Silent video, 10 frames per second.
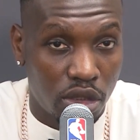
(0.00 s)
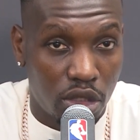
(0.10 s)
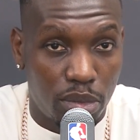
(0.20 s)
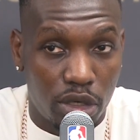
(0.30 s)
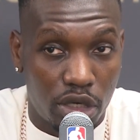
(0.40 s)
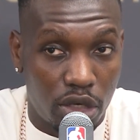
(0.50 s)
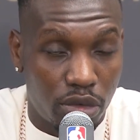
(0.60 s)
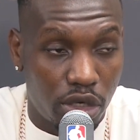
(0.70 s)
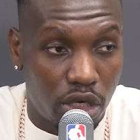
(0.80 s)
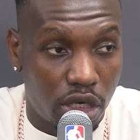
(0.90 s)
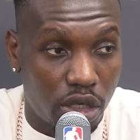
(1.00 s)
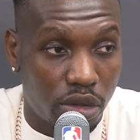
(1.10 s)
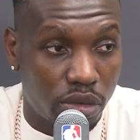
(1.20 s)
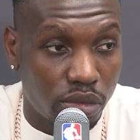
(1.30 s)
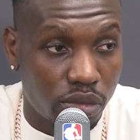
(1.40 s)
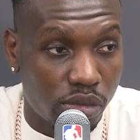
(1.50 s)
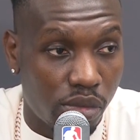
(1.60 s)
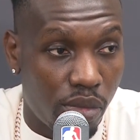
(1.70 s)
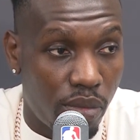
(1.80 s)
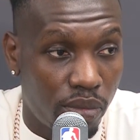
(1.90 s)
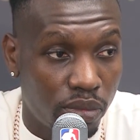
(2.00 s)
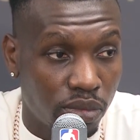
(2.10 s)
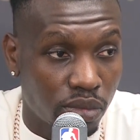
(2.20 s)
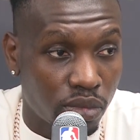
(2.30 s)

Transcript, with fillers: the player that we are now. Did you think you were